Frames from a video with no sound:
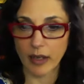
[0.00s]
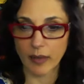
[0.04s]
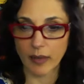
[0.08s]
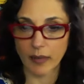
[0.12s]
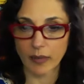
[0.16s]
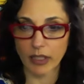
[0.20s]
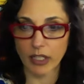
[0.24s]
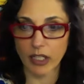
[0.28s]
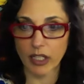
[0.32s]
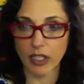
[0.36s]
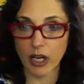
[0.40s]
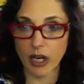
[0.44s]
I'm
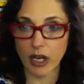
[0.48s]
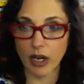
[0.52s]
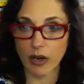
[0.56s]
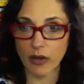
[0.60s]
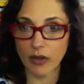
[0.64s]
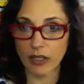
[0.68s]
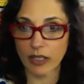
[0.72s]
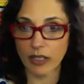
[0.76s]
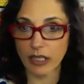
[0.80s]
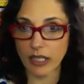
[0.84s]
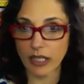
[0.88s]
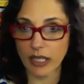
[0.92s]
going to go
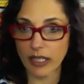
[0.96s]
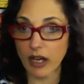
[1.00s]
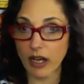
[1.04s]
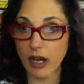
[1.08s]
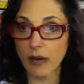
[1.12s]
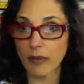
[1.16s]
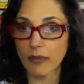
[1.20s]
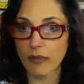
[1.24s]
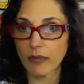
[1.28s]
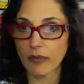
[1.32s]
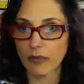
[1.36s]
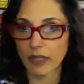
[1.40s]
and let
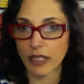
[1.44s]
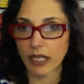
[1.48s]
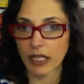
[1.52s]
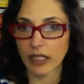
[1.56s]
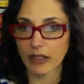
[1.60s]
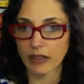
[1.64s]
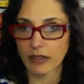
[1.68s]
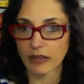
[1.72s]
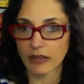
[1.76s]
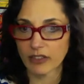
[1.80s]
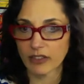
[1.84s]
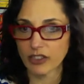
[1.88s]
up. Oh, we
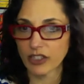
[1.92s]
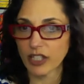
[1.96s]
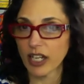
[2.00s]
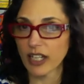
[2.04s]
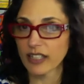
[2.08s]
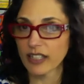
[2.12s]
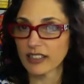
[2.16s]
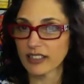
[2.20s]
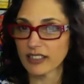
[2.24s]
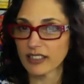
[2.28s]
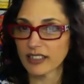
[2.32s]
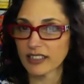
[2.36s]
got
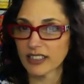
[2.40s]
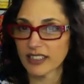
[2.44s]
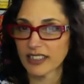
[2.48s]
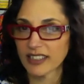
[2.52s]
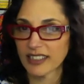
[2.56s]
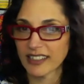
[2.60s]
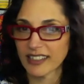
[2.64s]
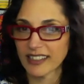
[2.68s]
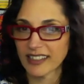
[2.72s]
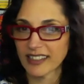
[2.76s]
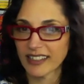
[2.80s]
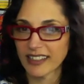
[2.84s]
just...
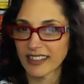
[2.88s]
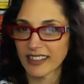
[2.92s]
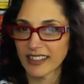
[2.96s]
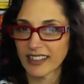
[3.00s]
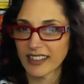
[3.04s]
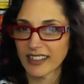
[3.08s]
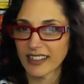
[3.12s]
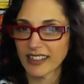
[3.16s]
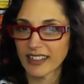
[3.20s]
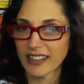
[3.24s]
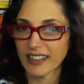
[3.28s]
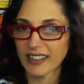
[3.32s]

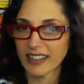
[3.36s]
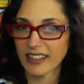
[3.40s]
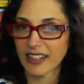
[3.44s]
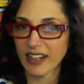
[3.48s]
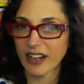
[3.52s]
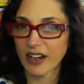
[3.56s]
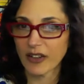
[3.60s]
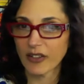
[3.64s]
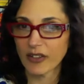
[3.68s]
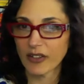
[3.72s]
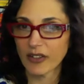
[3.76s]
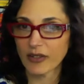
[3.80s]

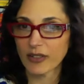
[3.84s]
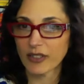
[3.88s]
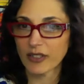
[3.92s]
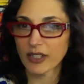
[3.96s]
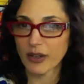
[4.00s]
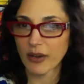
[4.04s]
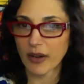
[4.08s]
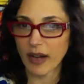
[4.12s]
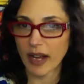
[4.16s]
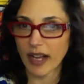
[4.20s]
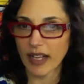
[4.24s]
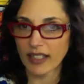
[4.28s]
Oh, there was
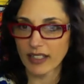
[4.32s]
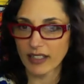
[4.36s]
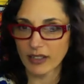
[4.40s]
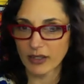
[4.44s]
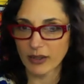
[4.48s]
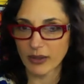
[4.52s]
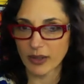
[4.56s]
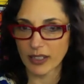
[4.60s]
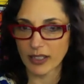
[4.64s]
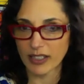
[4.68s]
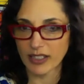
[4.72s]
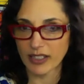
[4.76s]
no ask a
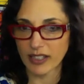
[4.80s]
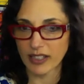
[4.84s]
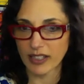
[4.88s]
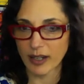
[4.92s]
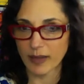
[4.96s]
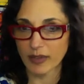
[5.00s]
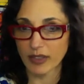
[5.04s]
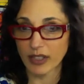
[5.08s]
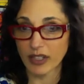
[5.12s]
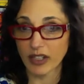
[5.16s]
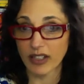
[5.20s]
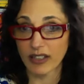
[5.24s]
question
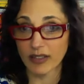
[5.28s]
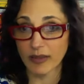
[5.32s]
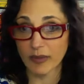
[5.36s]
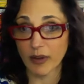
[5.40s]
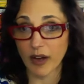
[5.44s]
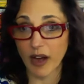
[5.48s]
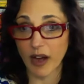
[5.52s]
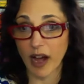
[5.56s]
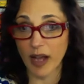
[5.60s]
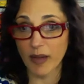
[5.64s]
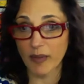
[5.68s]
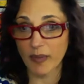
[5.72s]
option on the
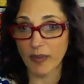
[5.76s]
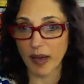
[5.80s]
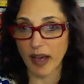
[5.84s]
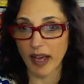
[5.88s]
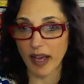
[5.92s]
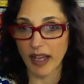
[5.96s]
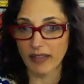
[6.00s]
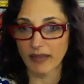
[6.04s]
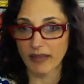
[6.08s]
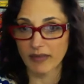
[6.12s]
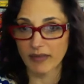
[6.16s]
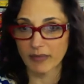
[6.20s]

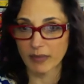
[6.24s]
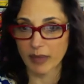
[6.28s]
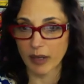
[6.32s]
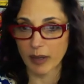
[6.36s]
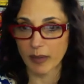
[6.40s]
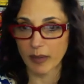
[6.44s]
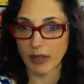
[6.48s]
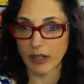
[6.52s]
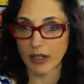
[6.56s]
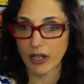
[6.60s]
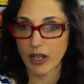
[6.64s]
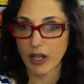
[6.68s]
iPad.
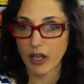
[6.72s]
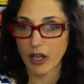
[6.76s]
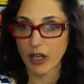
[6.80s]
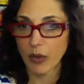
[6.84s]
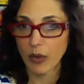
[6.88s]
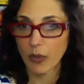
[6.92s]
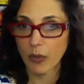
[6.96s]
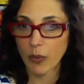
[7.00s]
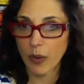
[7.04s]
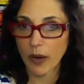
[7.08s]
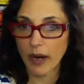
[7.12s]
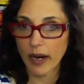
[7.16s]
Bummer.
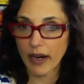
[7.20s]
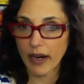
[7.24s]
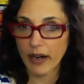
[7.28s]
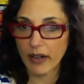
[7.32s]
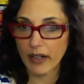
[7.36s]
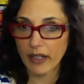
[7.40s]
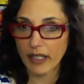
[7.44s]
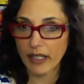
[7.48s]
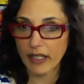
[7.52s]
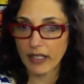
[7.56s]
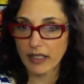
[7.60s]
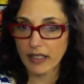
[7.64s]
Where
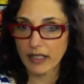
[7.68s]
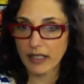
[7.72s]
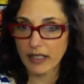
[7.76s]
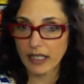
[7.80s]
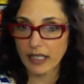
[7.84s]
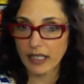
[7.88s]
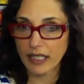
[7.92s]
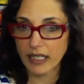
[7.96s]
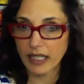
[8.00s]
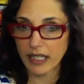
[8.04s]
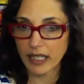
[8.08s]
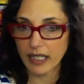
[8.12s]
is
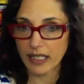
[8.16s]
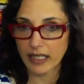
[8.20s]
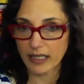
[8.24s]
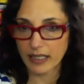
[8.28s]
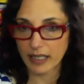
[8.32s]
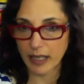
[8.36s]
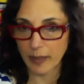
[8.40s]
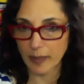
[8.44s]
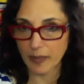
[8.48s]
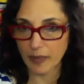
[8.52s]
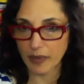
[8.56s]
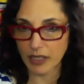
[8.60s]
the
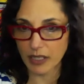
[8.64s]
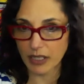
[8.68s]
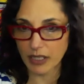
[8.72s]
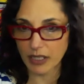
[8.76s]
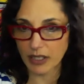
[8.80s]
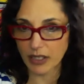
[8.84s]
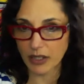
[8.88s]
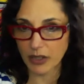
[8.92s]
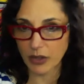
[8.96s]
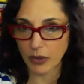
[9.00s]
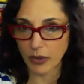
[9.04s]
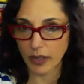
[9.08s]

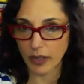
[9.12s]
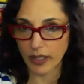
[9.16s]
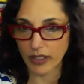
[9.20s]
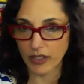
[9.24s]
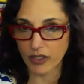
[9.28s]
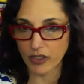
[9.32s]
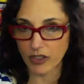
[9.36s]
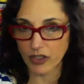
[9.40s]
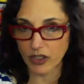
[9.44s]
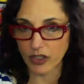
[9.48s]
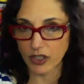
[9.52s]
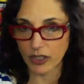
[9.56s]
acceptance
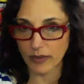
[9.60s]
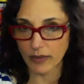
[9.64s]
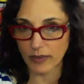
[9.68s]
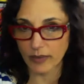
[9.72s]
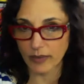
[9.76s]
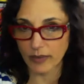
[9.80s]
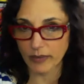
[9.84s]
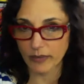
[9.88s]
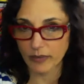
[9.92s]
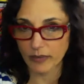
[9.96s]
question?